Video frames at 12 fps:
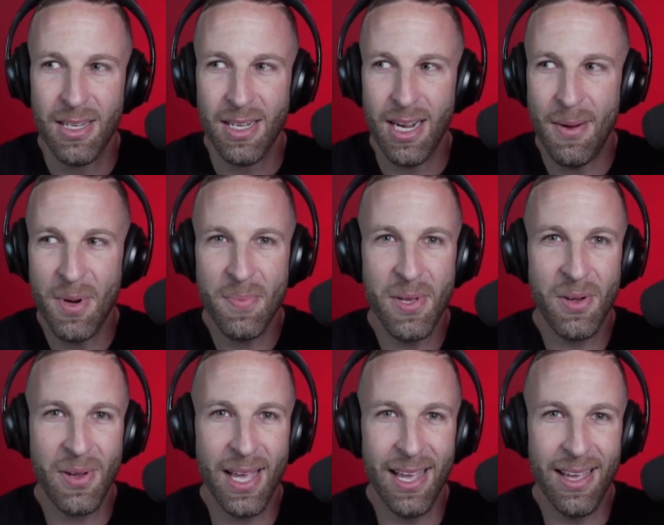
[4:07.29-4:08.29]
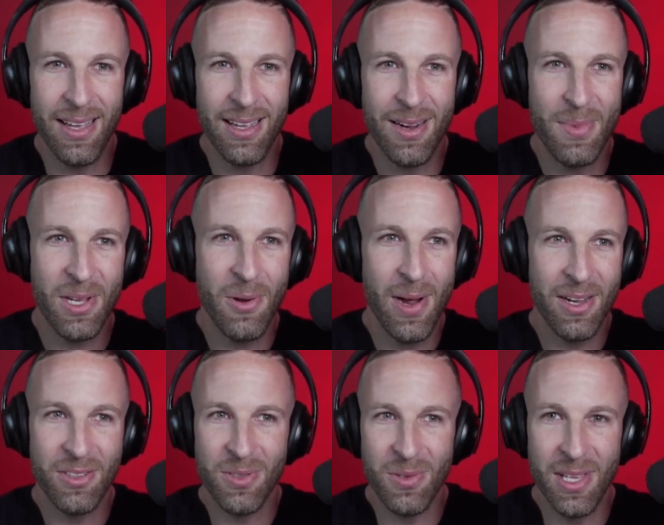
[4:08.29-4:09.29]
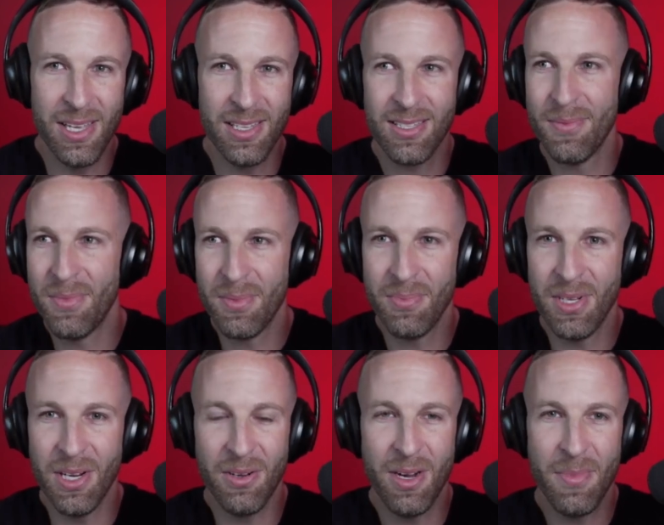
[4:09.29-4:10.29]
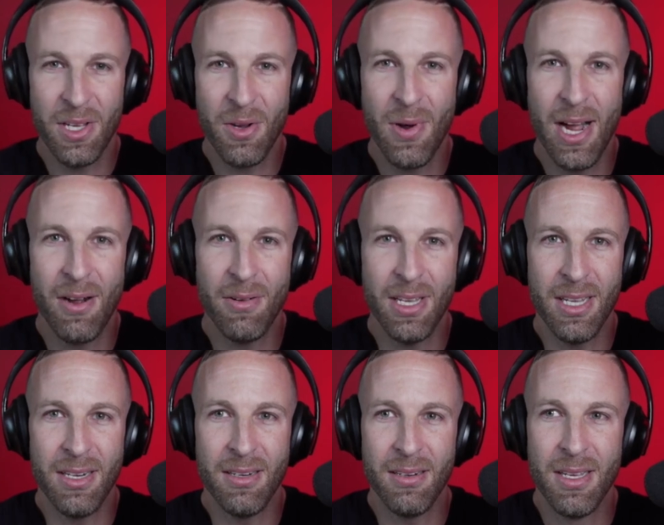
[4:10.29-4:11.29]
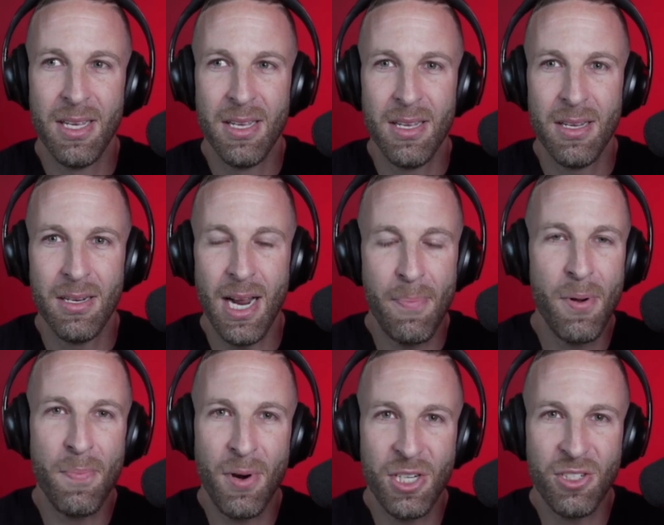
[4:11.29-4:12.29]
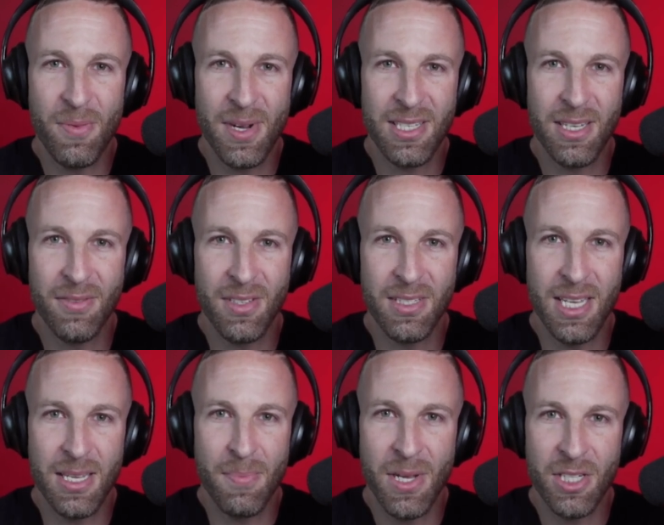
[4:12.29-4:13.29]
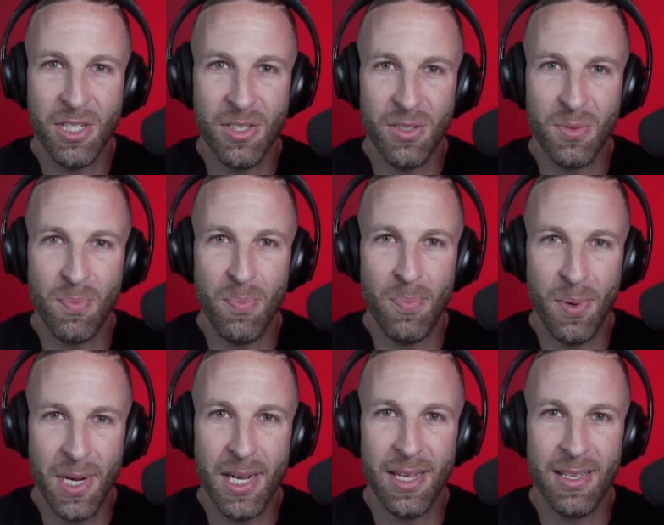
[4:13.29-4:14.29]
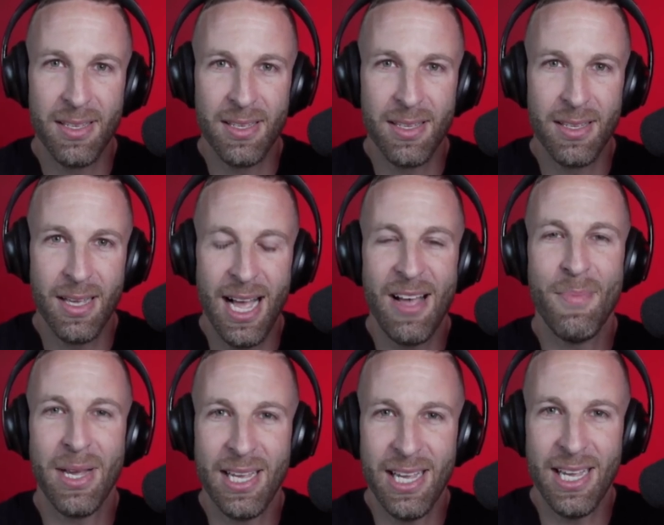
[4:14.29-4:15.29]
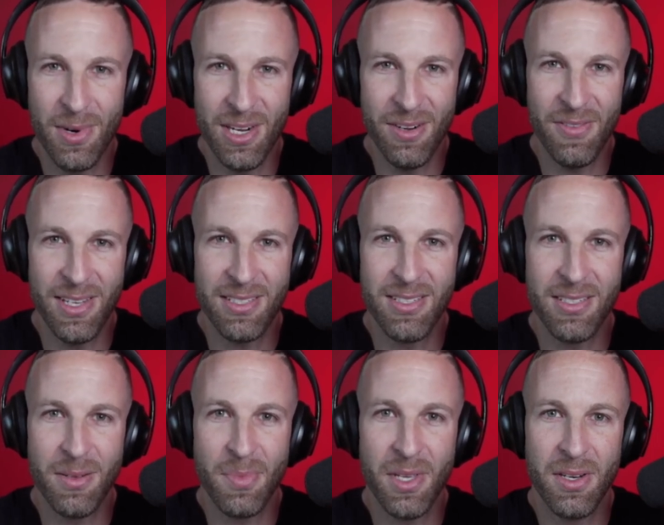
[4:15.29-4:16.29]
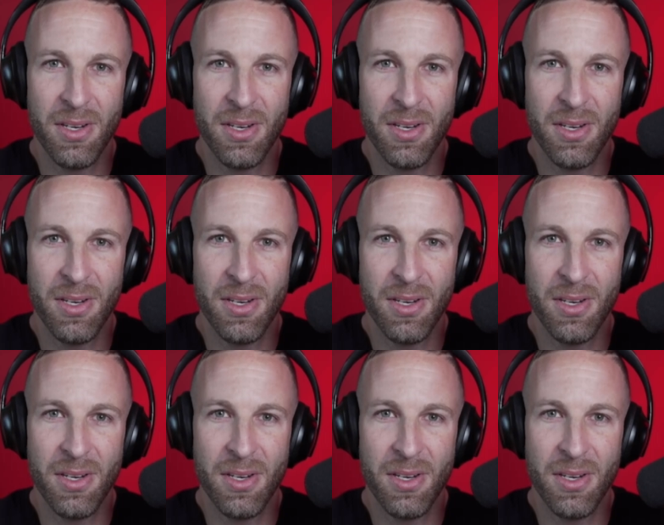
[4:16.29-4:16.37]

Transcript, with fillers: I'm gonna be okay. I'm gonna go out and do this. I'm you know I'm gonna go out and not put pressure on myself to take pictures, but I have my camera here if I see something.